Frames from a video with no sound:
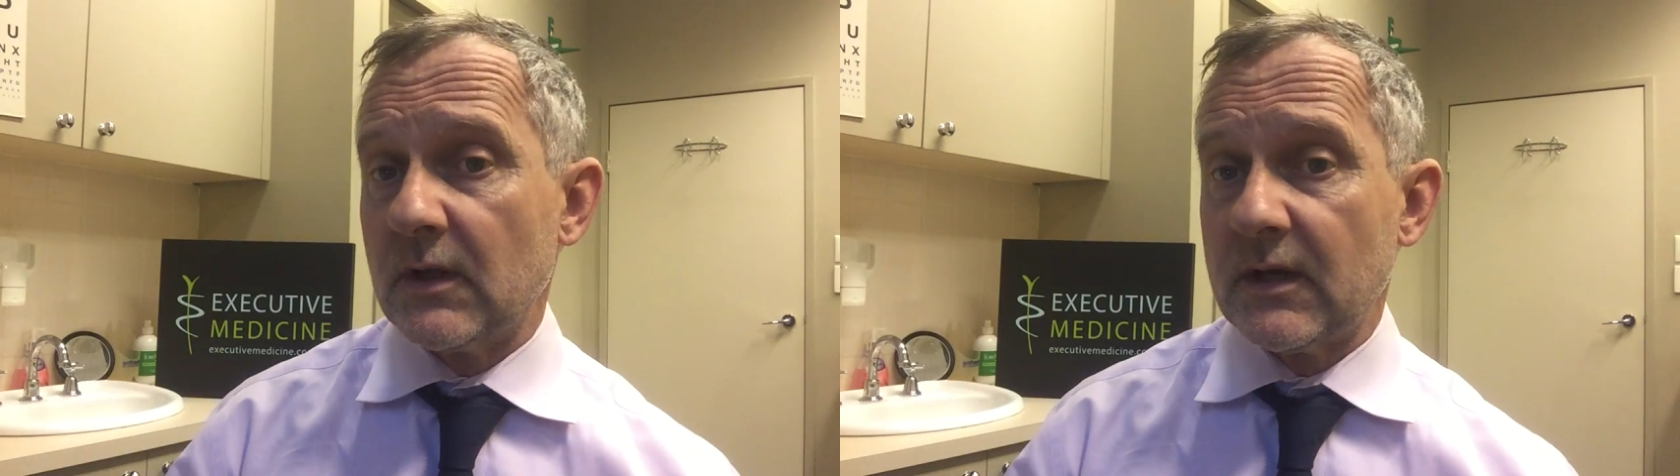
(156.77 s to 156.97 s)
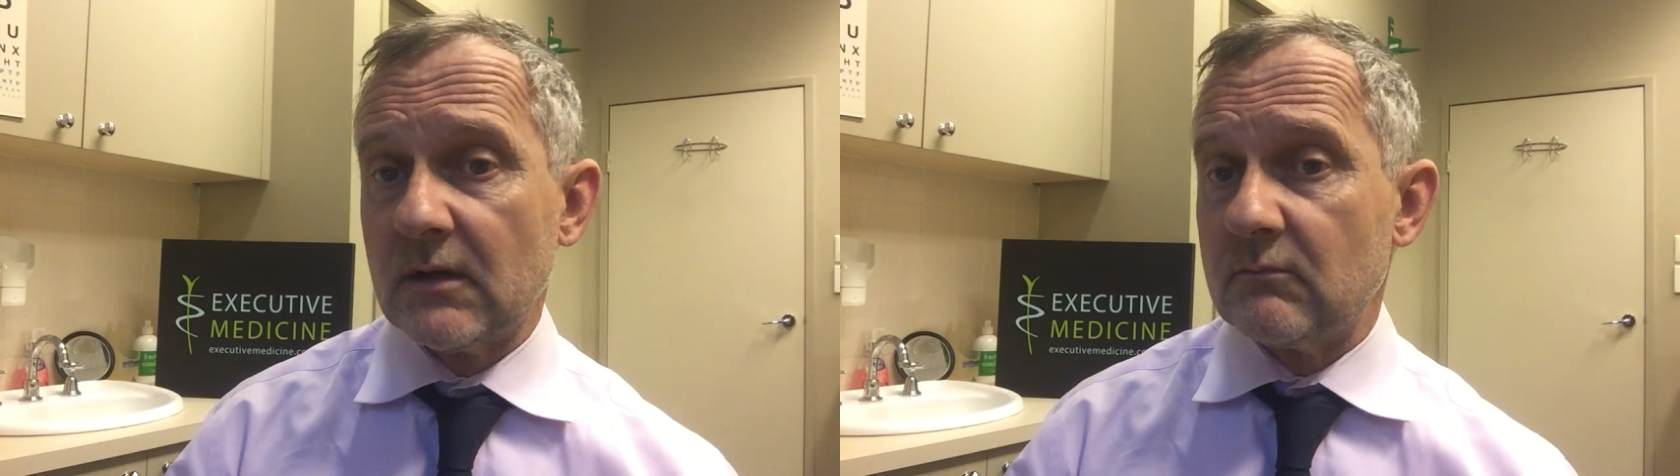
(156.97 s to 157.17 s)

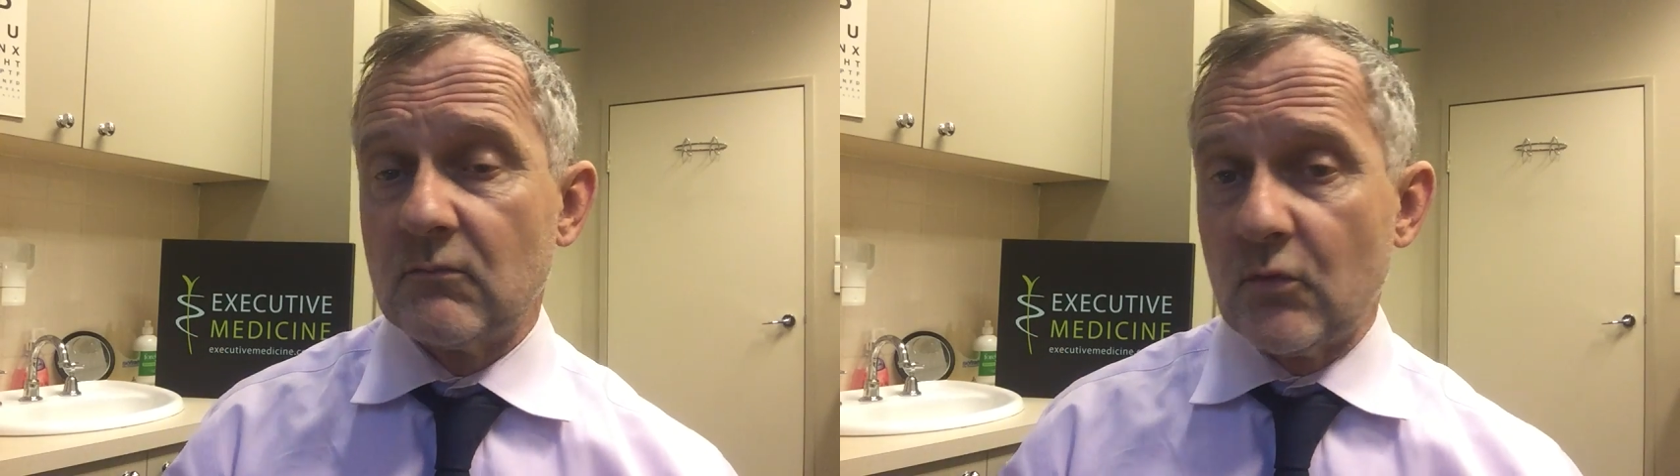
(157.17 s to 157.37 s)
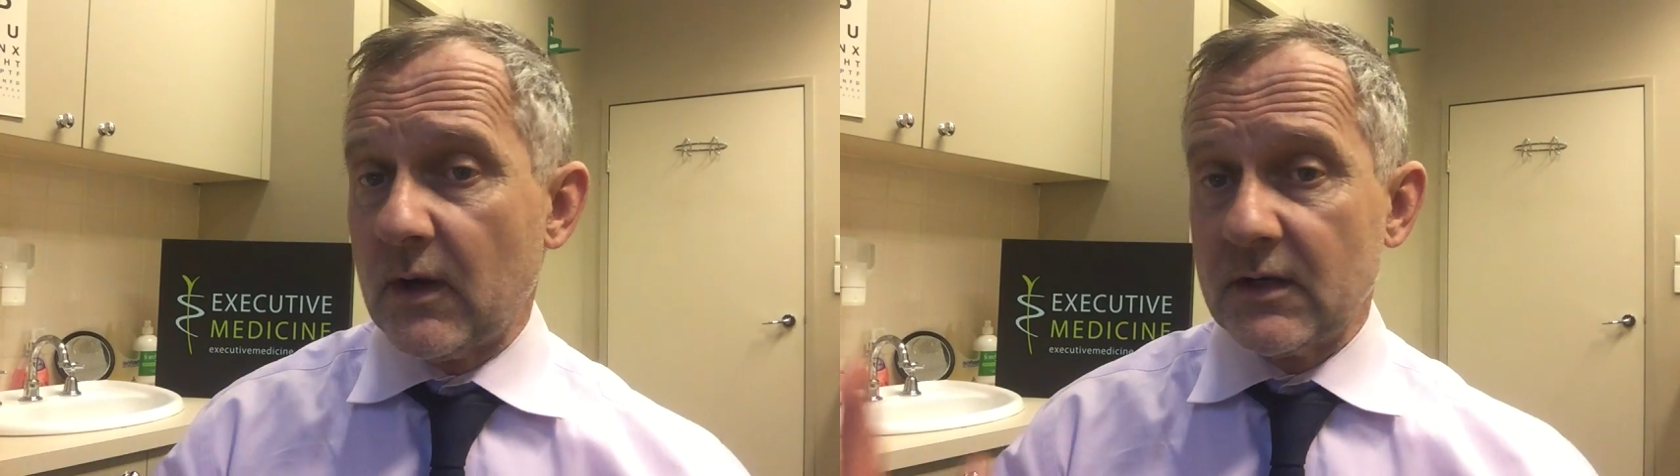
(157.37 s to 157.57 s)
let it
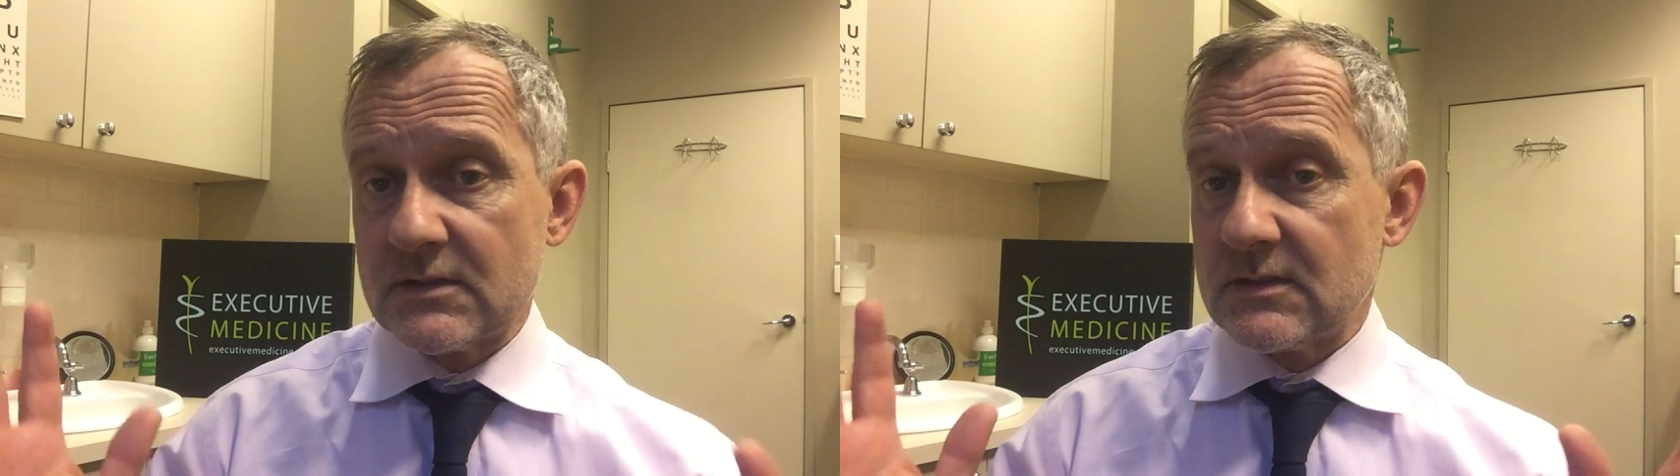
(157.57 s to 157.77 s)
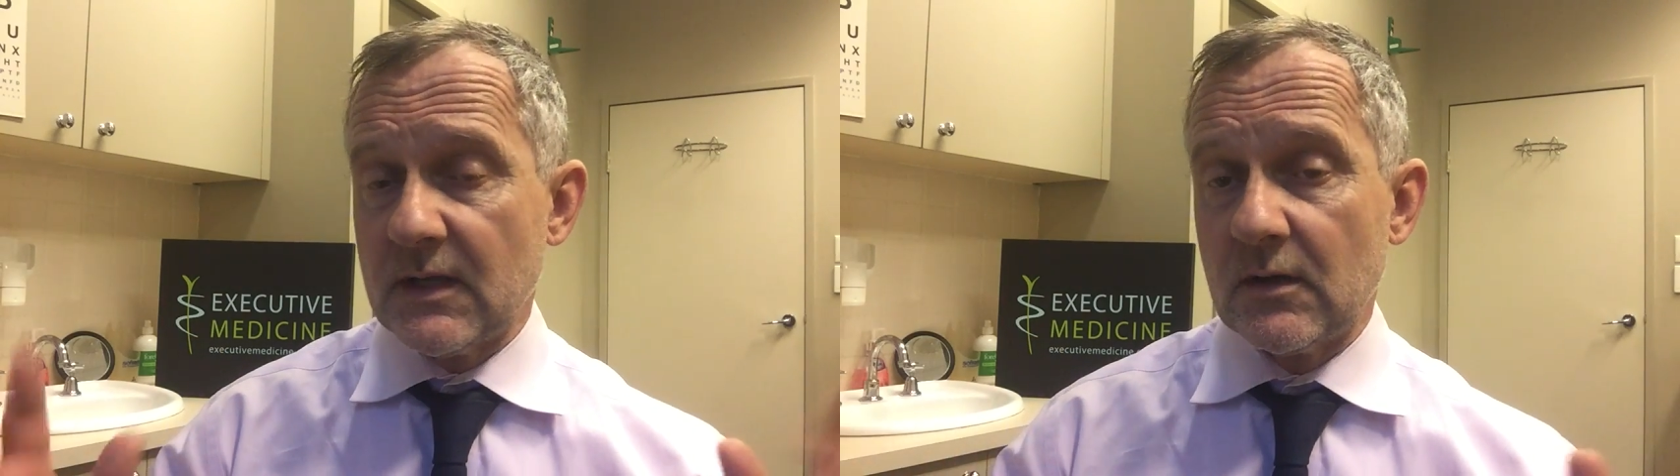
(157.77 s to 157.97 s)
run at
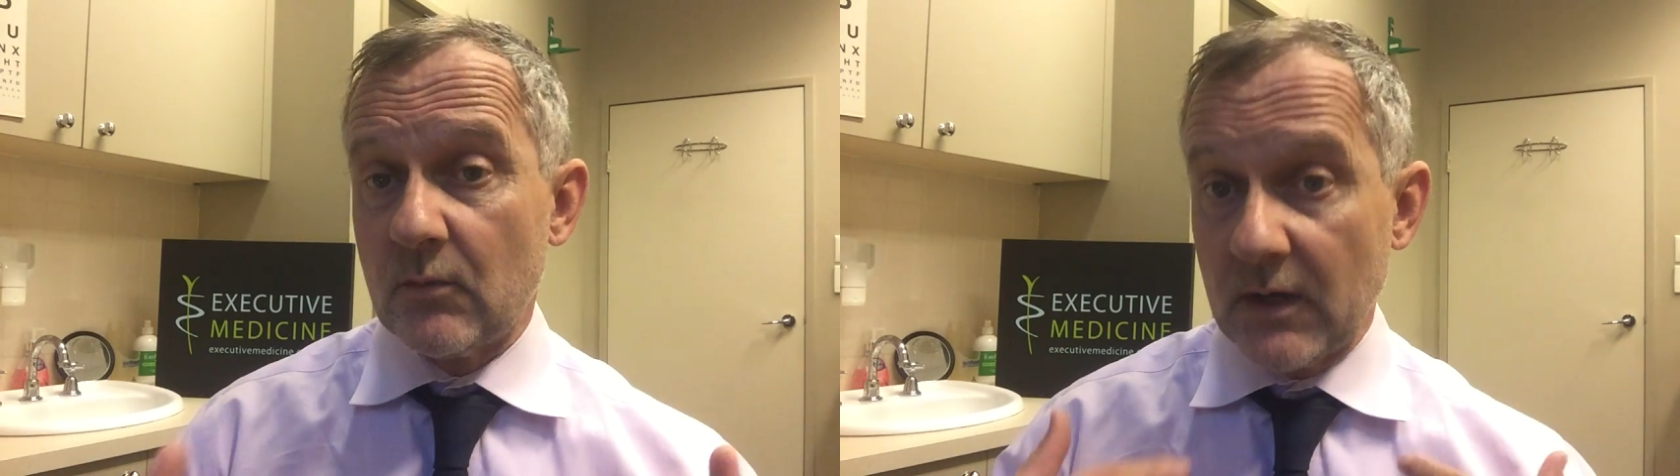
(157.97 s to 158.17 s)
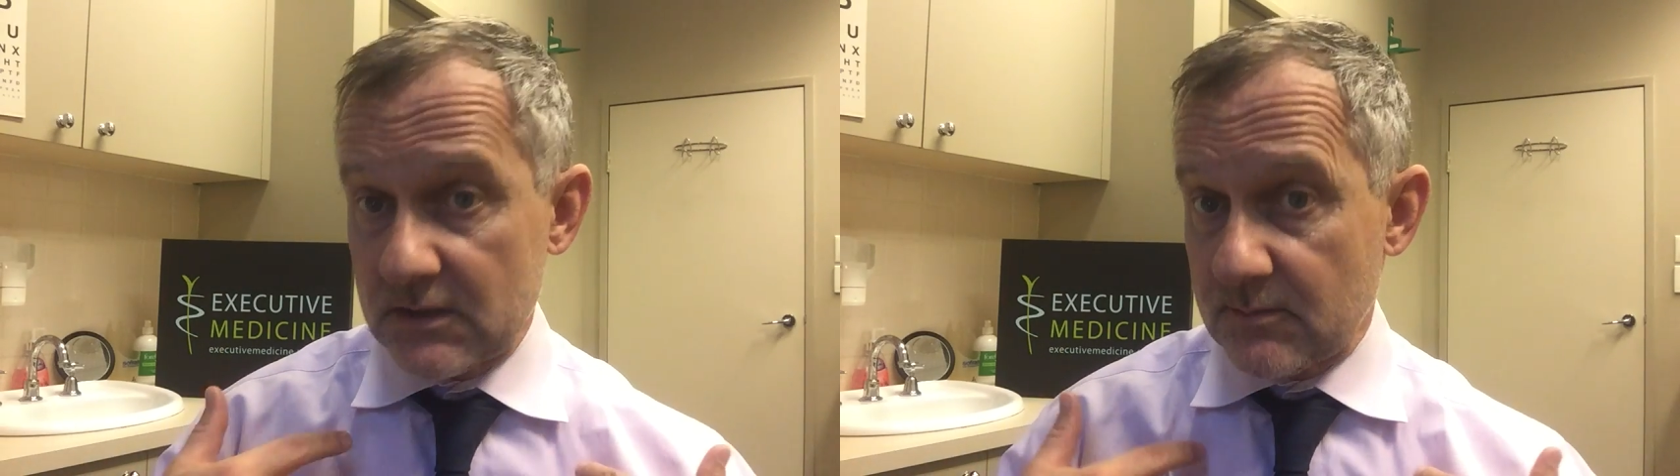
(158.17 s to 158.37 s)
standard
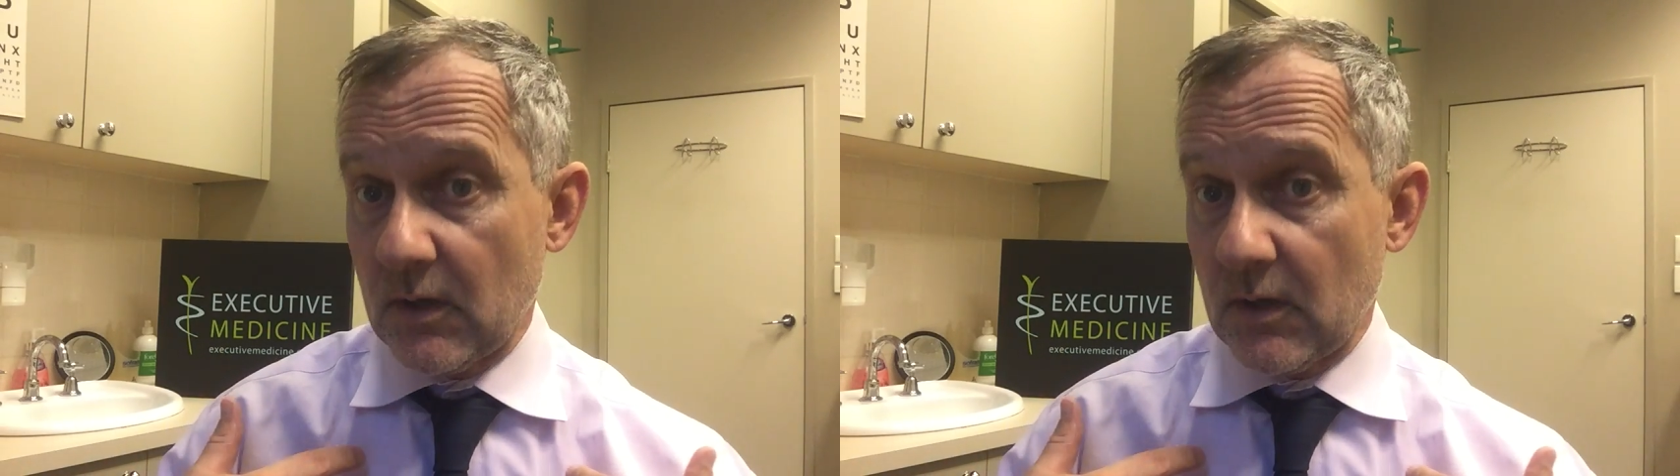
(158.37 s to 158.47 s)
rates.